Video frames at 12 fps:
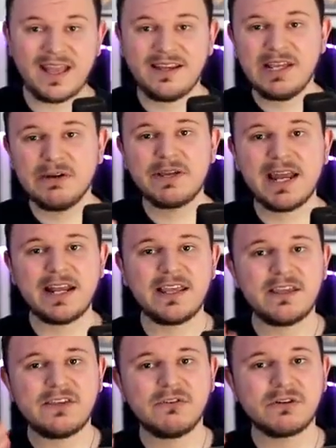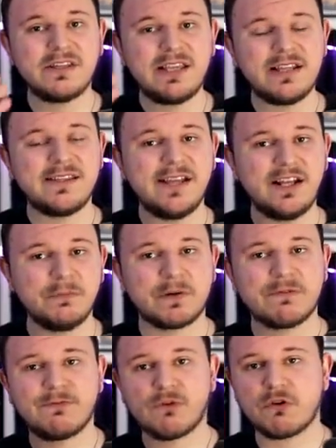and you getting your detailed
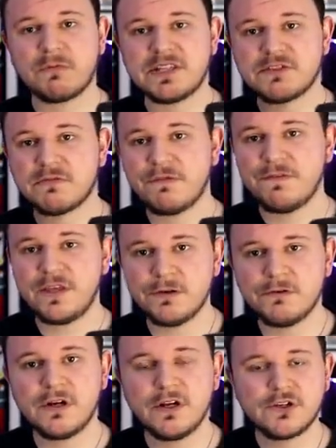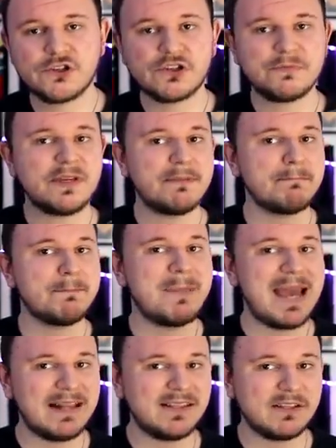performance review should be
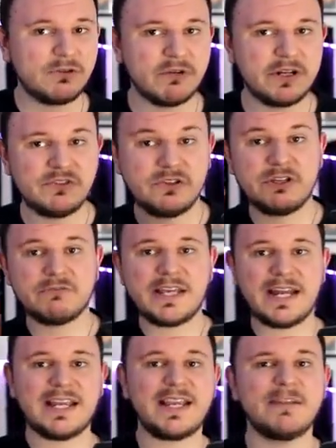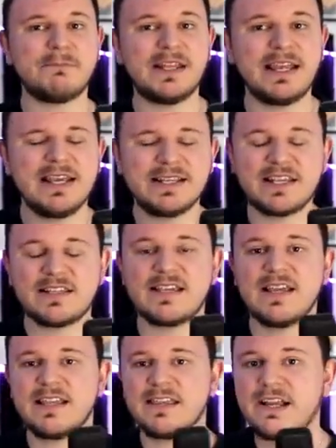mandatory to you getting it. But since
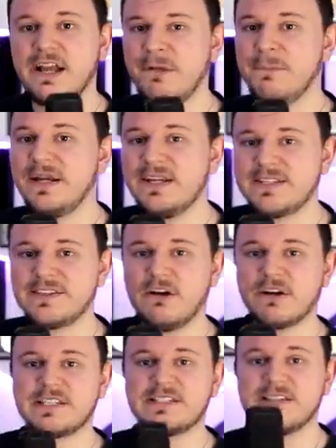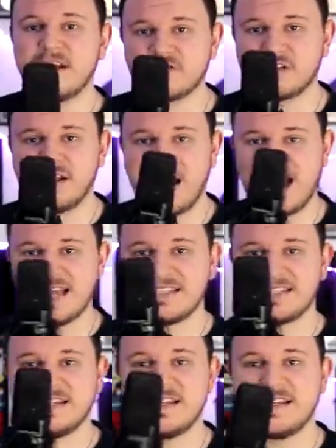the companies are
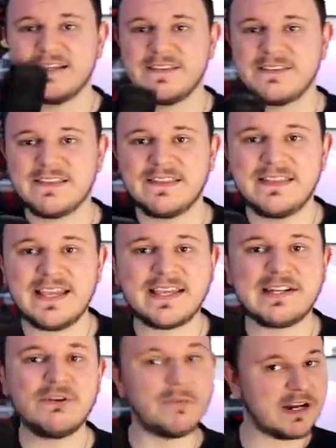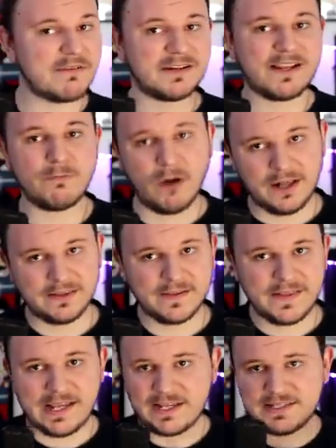centralized, they can do whatever they want.
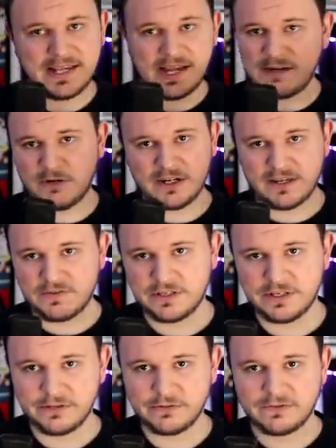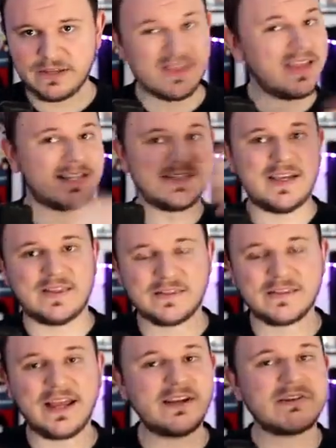They can say, I don't want to give it to you, and that's it,
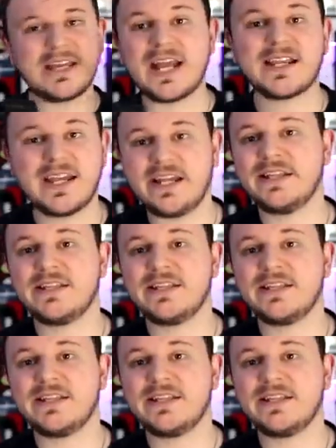and you can't get